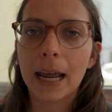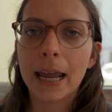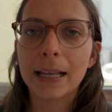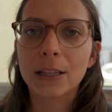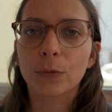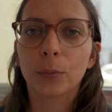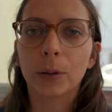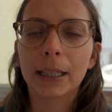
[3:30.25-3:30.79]

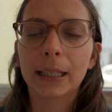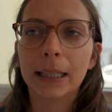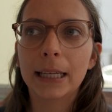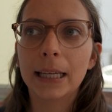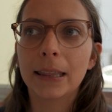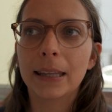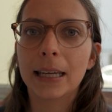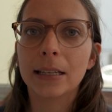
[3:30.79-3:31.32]
It's
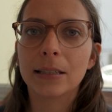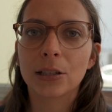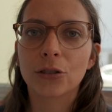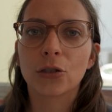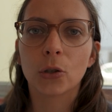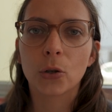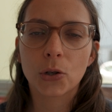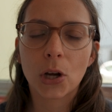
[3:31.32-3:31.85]
really the
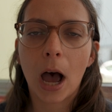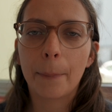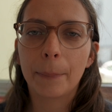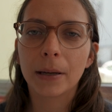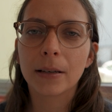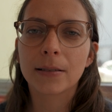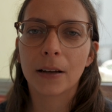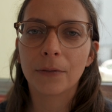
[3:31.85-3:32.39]
additional
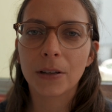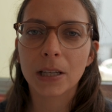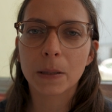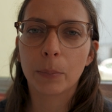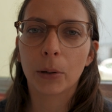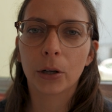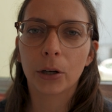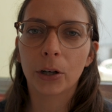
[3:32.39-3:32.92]
toppings of this
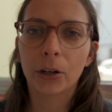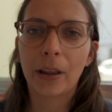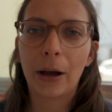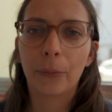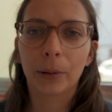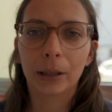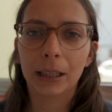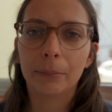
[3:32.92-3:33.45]
burger
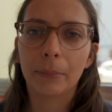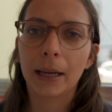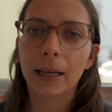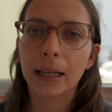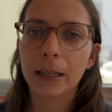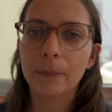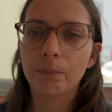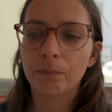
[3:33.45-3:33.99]
that really make
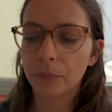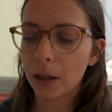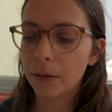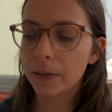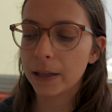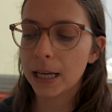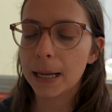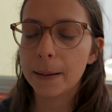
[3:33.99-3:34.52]
it.
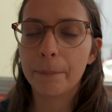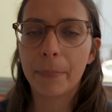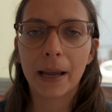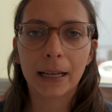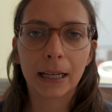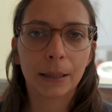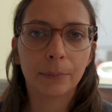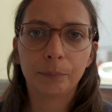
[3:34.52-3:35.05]
The
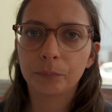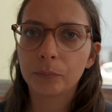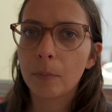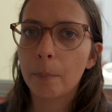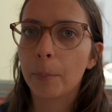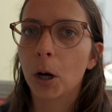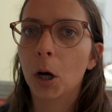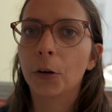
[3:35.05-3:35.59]
bacon
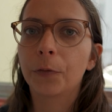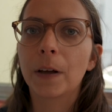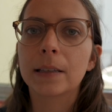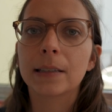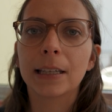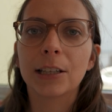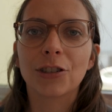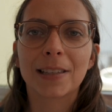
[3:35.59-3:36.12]

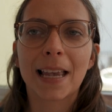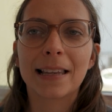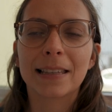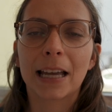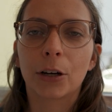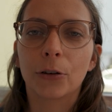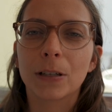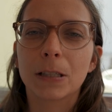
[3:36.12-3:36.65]
perfectly just has
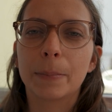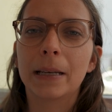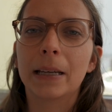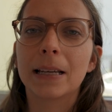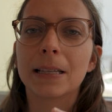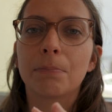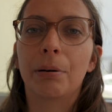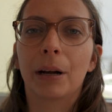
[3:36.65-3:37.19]
that
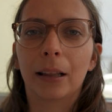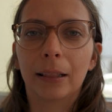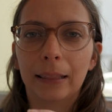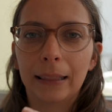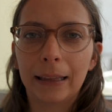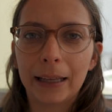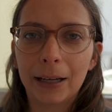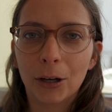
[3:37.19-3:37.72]
crispiness, but a
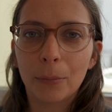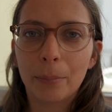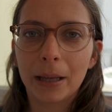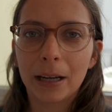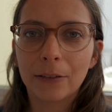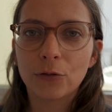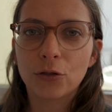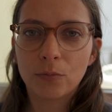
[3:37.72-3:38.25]
little bit
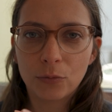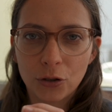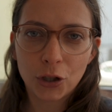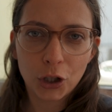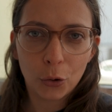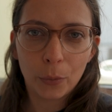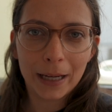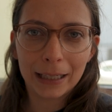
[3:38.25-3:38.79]
of
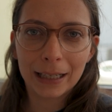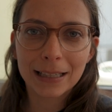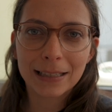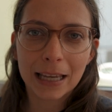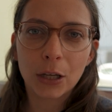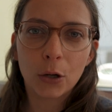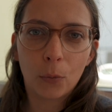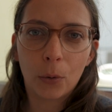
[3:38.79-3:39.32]
chewiness
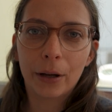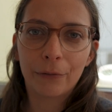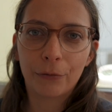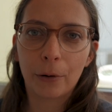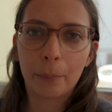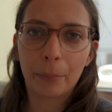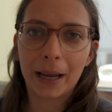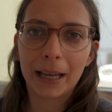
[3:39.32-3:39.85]
that you want
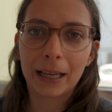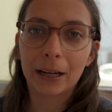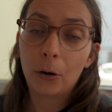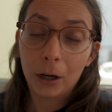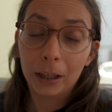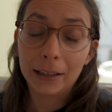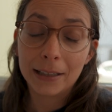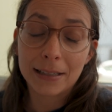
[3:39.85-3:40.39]
from bacon,
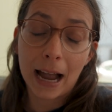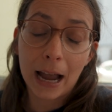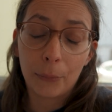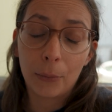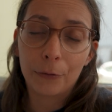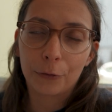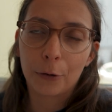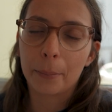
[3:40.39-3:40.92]
or at least I
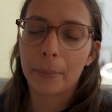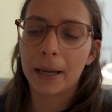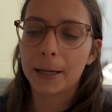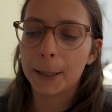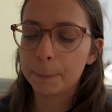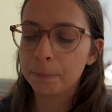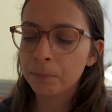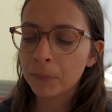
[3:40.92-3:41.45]
want from
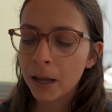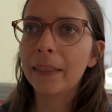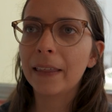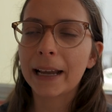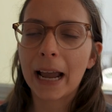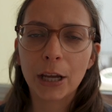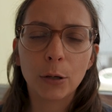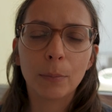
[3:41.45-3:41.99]
bacon. And
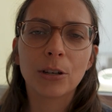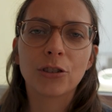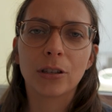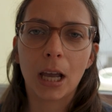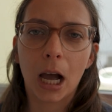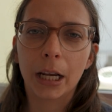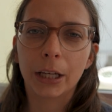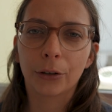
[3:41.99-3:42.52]
like how you mentioned,
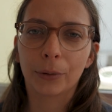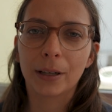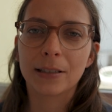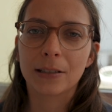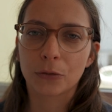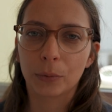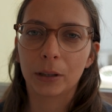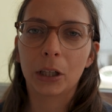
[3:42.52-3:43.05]
the onion rings
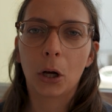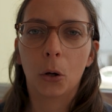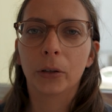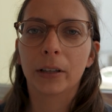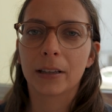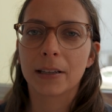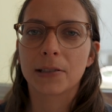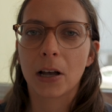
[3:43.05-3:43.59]
is really
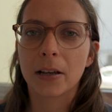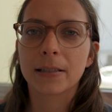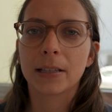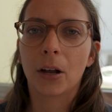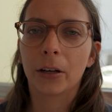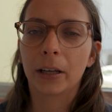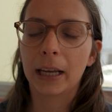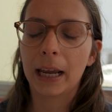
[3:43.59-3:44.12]
holding the sauce in
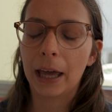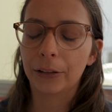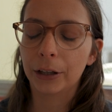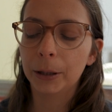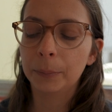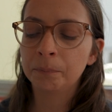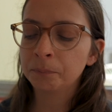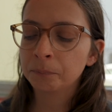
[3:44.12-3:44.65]
all together.